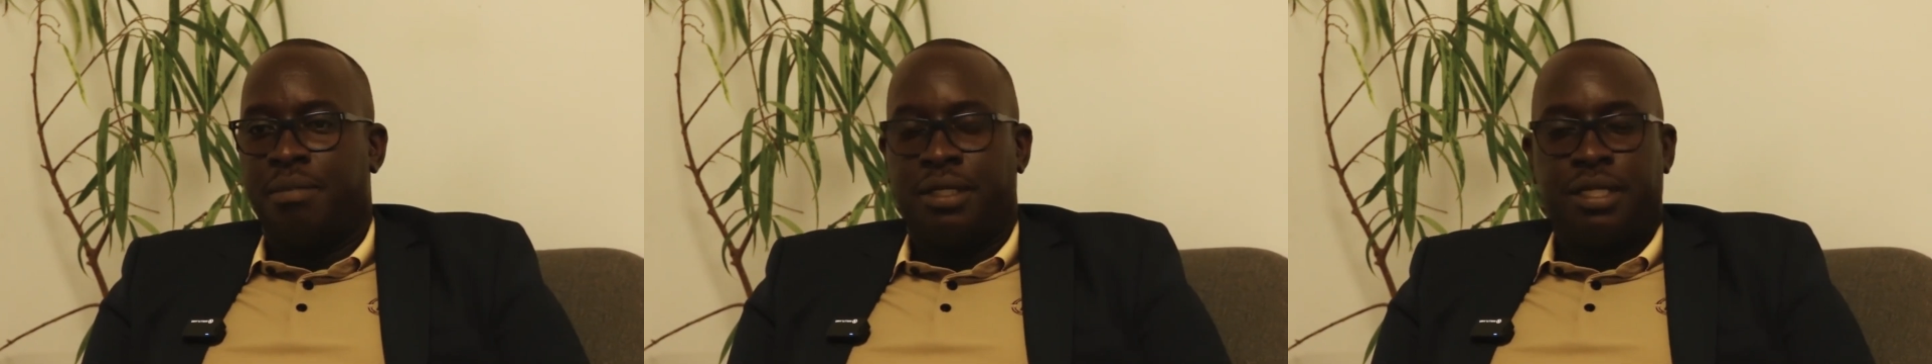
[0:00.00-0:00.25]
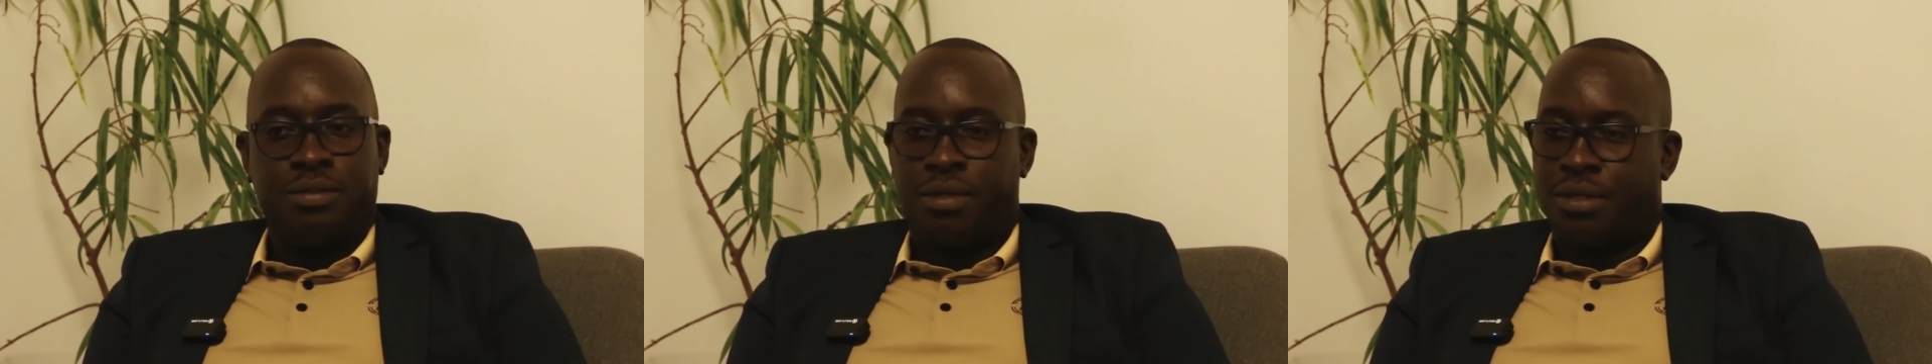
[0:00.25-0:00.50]

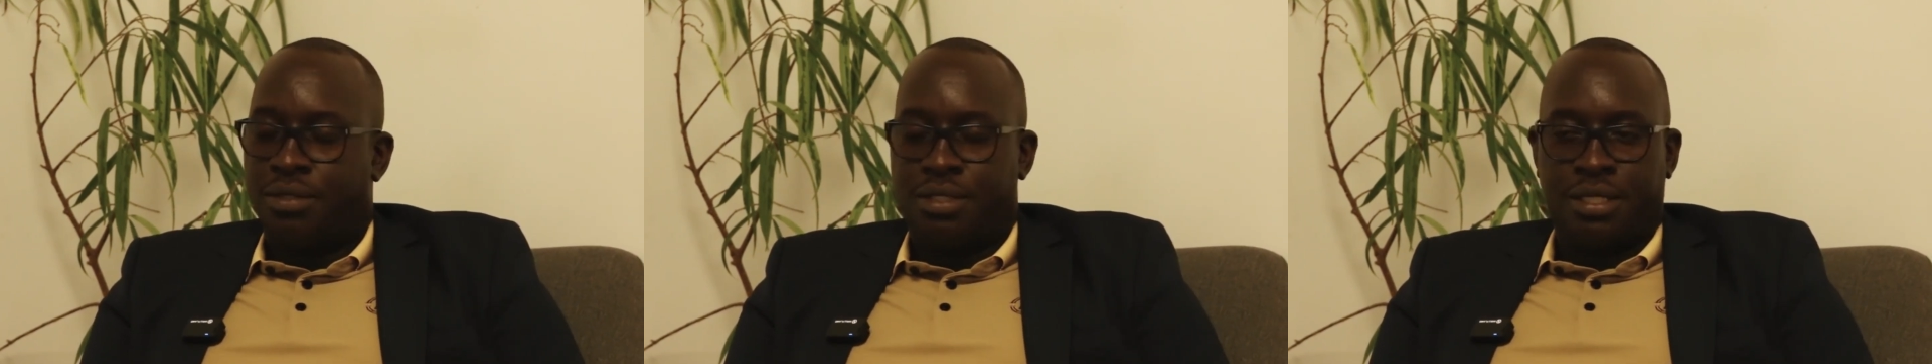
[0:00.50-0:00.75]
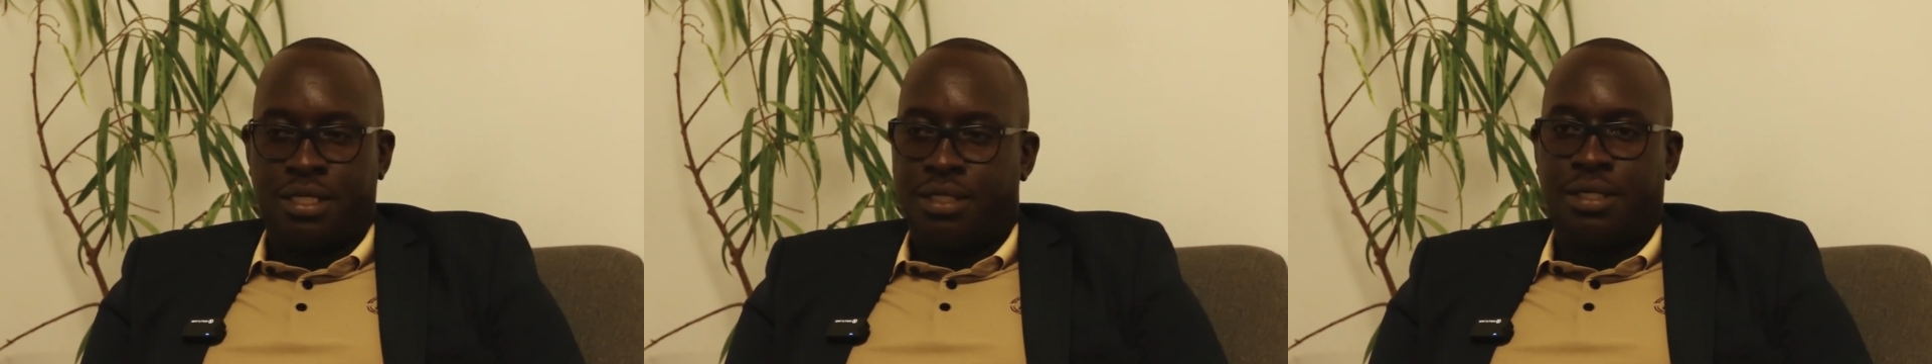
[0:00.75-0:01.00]
But this one
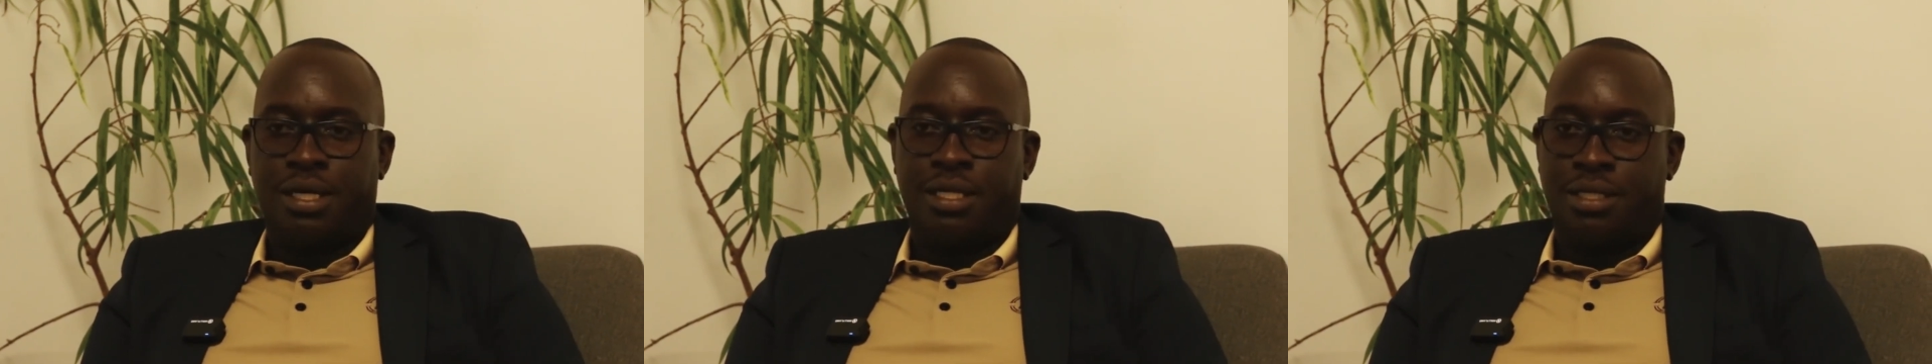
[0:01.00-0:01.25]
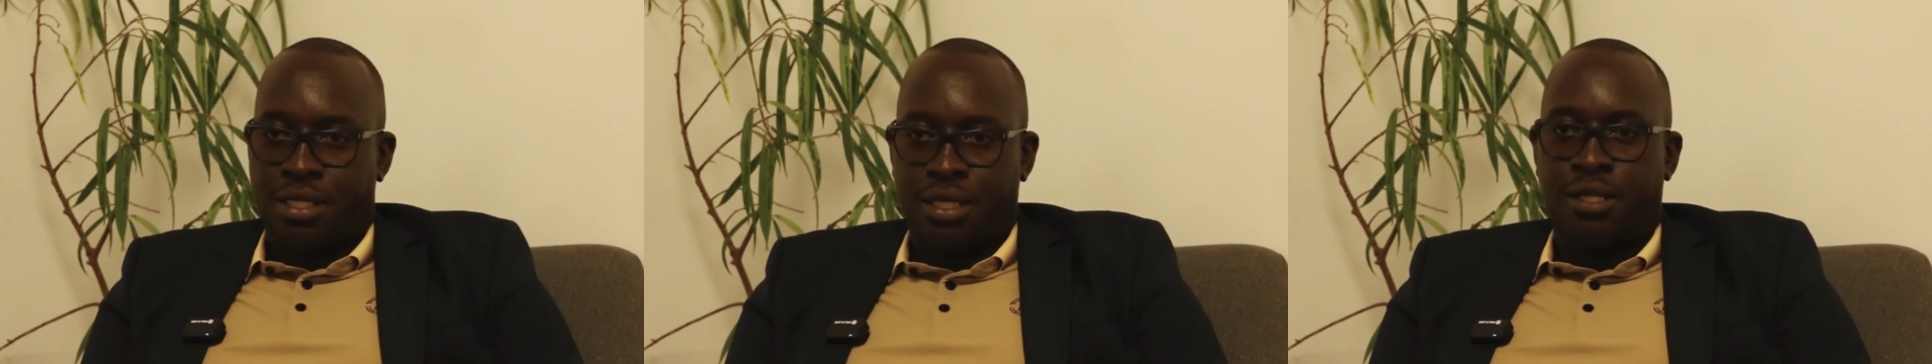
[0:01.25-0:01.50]
is just
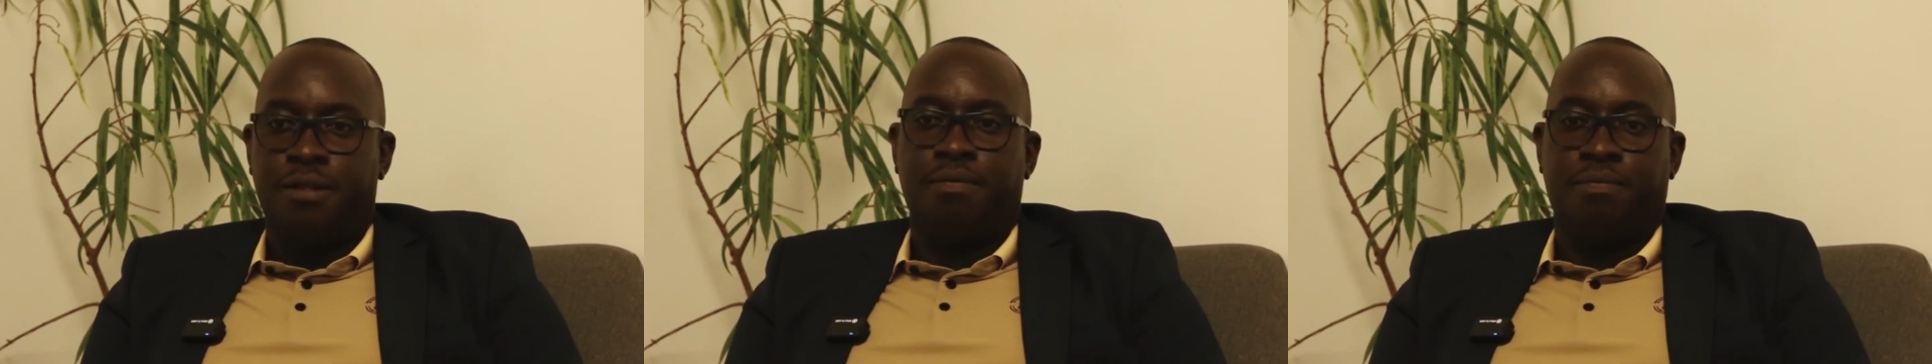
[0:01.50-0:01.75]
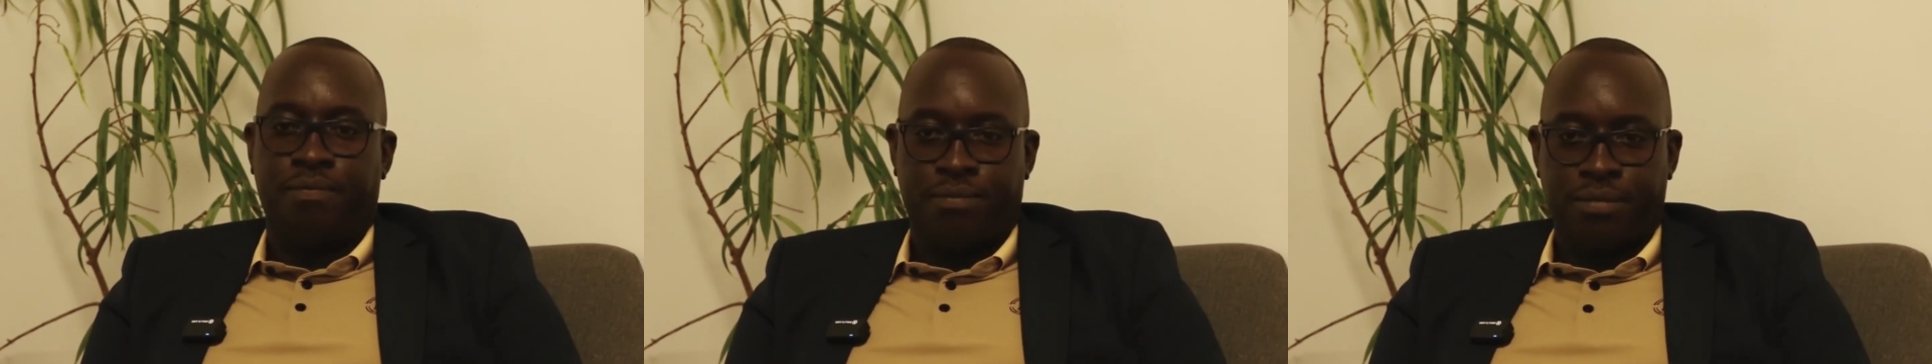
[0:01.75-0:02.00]
crazy.
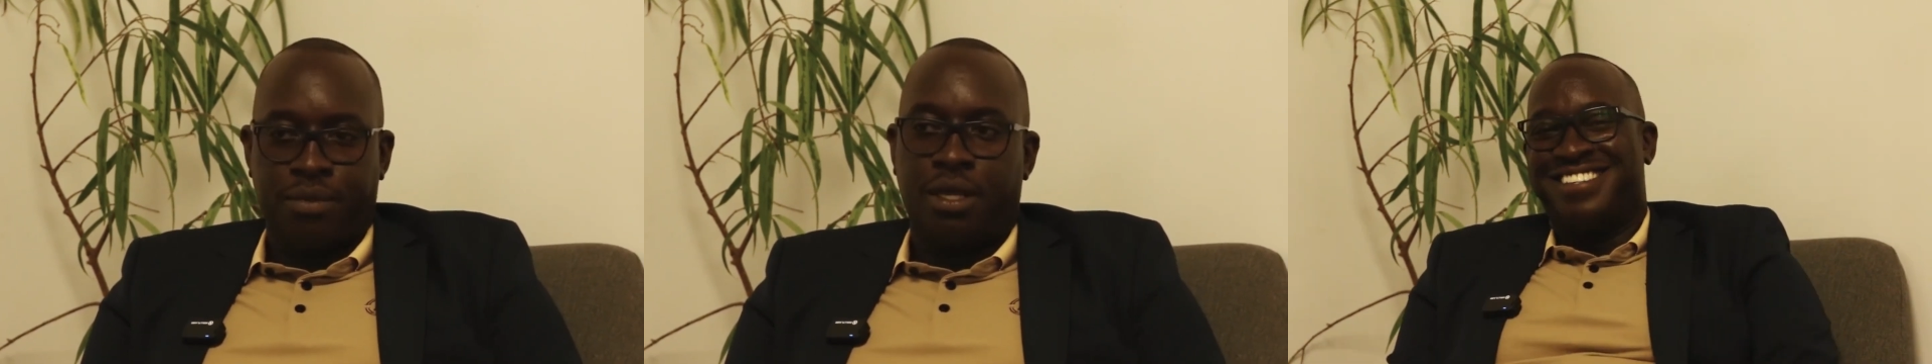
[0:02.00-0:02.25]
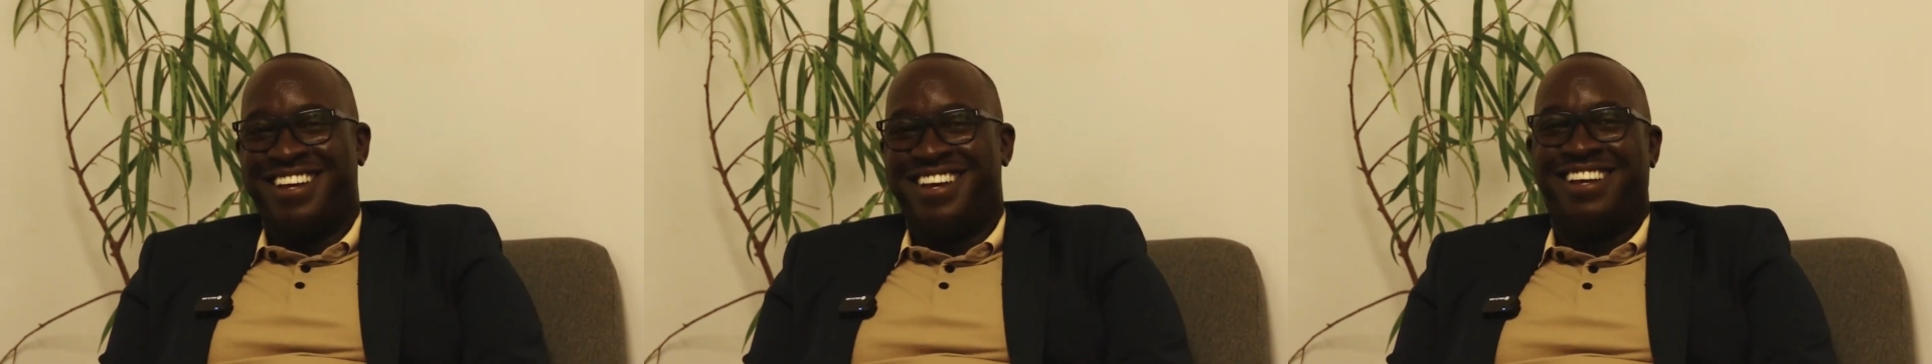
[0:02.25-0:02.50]

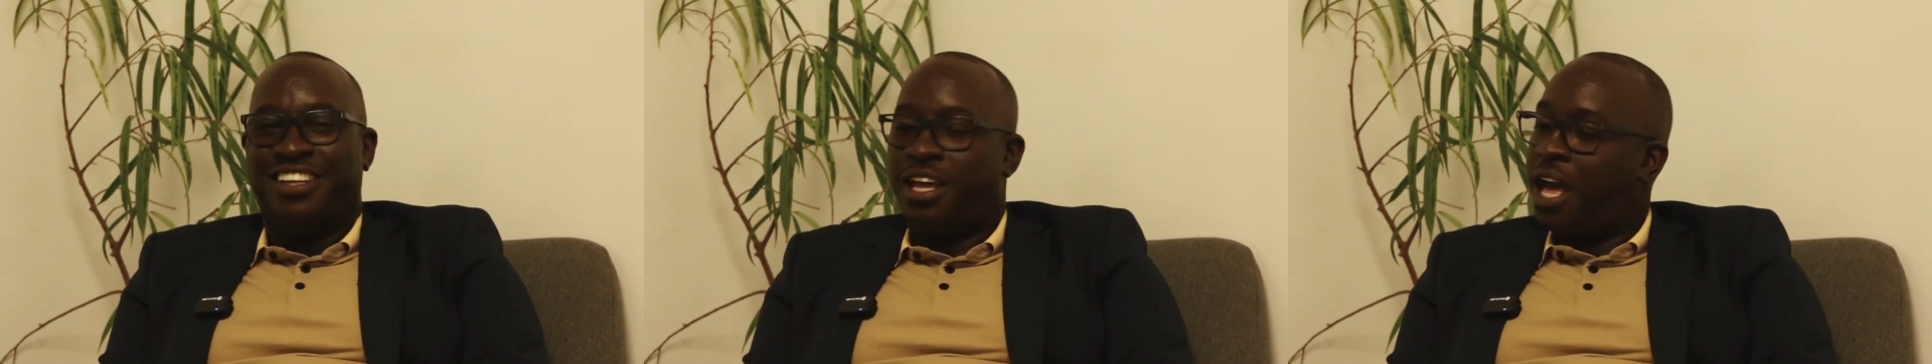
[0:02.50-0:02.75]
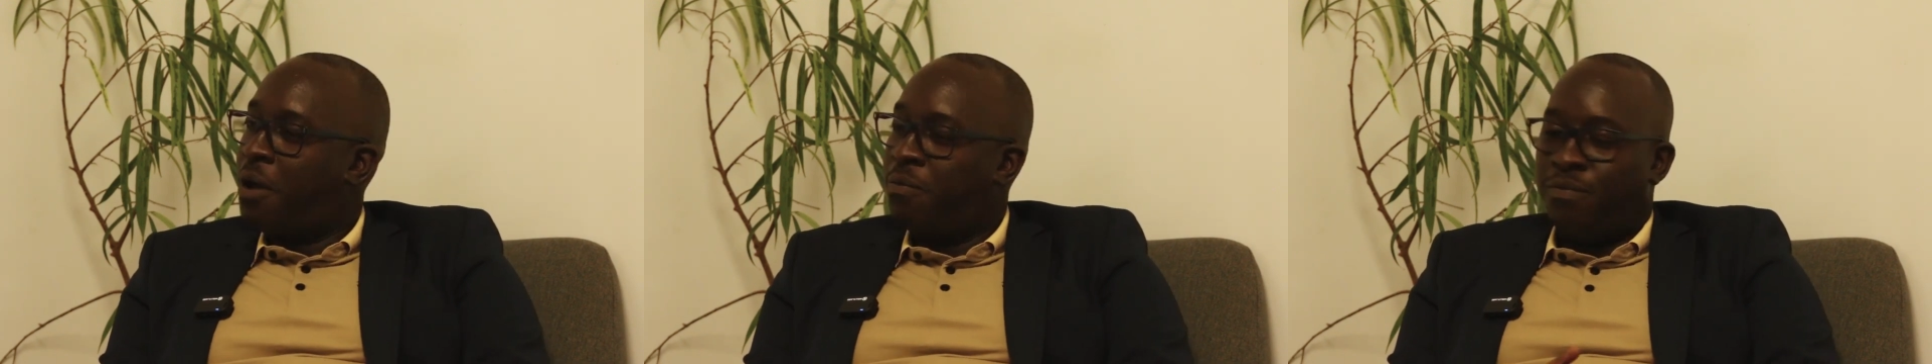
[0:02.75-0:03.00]

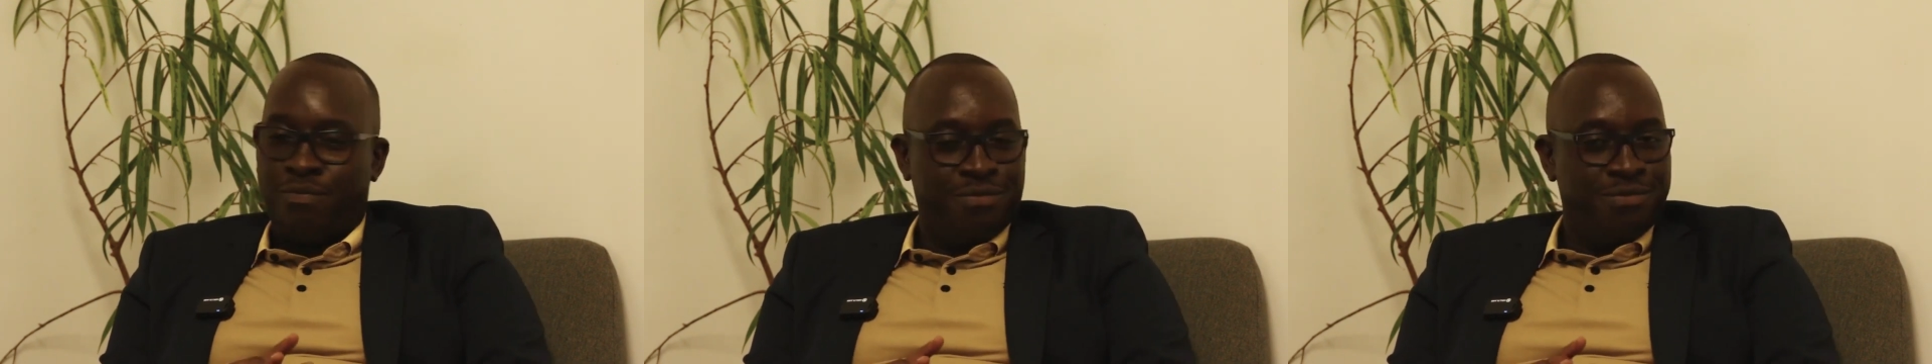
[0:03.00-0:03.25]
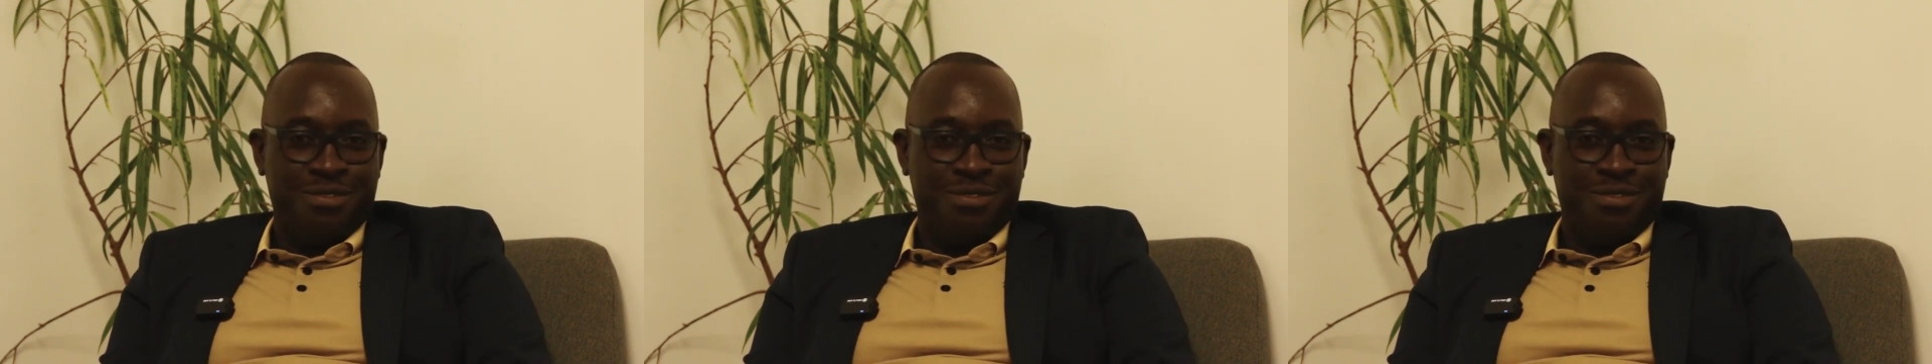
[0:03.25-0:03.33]
I'm